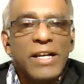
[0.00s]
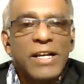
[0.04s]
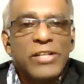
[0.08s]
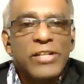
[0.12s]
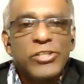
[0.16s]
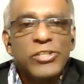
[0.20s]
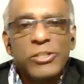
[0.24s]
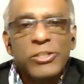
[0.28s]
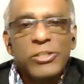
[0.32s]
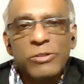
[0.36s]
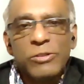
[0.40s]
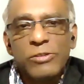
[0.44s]

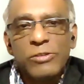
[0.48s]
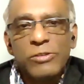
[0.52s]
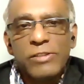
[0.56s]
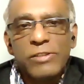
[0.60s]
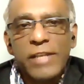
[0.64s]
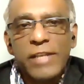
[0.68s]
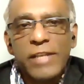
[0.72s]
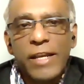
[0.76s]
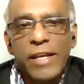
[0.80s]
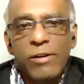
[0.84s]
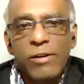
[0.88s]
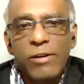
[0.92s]
choose
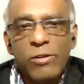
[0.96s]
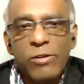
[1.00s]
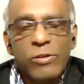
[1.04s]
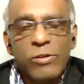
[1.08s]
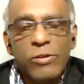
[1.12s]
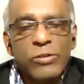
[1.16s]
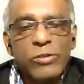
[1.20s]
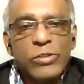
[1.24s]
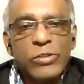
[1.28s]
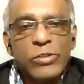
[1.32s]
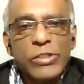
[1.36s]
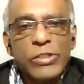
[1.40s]
their
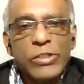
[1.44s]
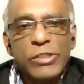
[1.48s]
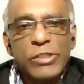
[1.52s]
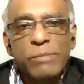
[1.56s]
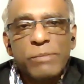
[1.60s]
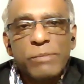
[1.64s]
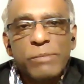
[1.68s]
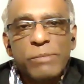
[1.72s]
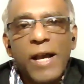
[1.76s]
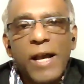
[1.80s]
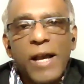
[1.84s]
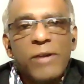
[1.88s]
own
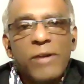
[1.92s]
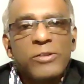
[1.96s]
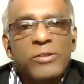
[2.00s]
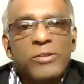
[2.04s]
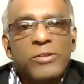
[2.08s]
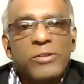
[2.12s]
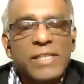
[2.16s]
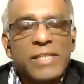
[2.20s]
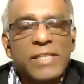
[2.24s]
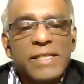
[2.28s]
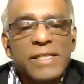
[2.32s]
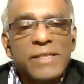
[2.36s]

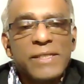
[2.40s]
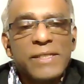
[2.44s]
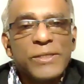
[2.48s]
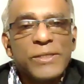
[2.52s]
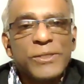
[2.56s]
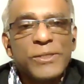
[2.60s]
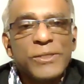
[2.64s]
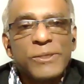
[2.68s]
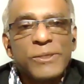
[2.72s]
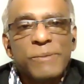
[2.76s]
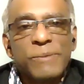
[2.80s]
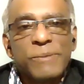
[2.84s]

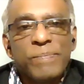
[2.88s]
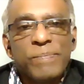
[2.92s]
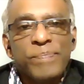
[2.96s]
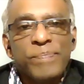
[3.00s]
spouses,